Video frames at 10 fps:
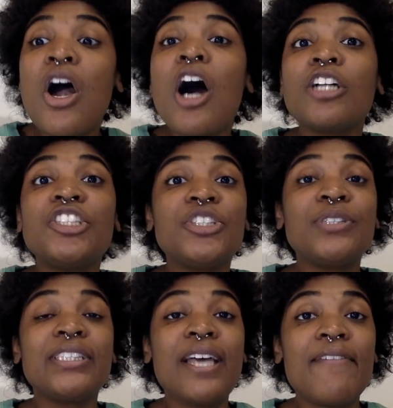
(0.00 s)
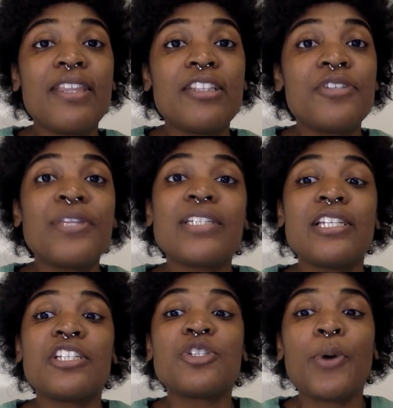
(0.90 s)
On June 7,
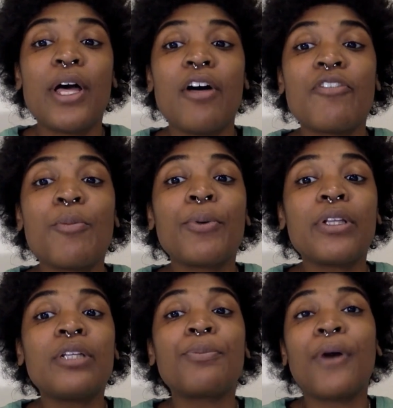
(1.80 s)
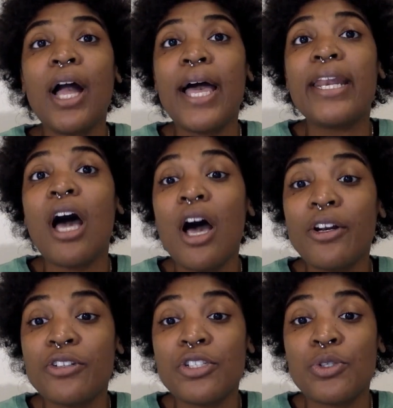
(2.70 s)
2012, Brooklyn Pride
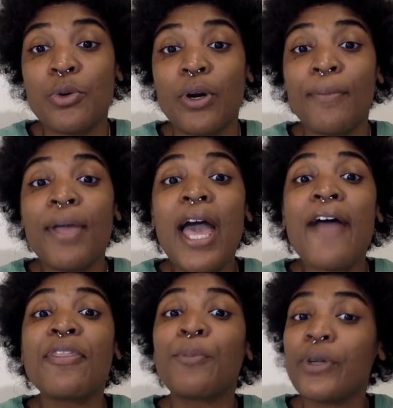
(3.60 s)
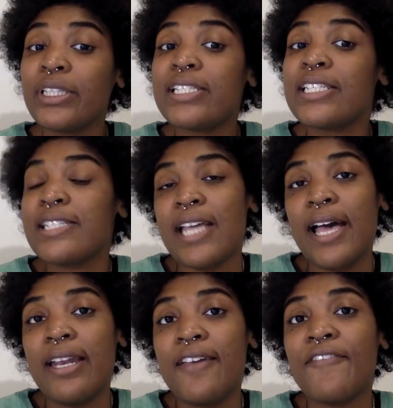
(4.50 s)
honored Storm at the Brooklyn
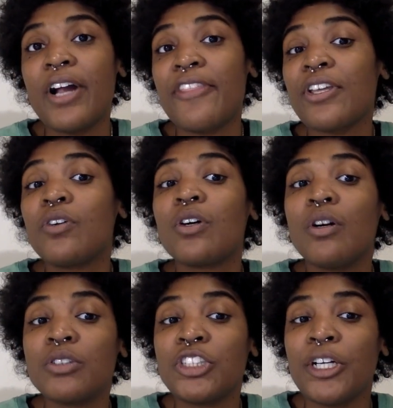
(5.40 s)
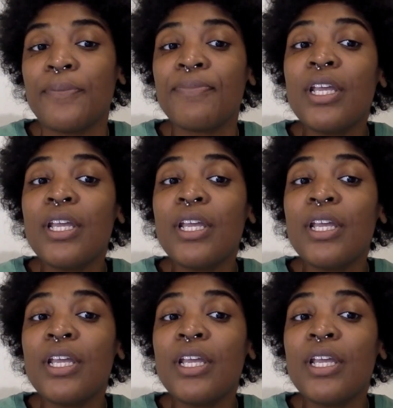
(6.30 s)
Society for Ethical Culture.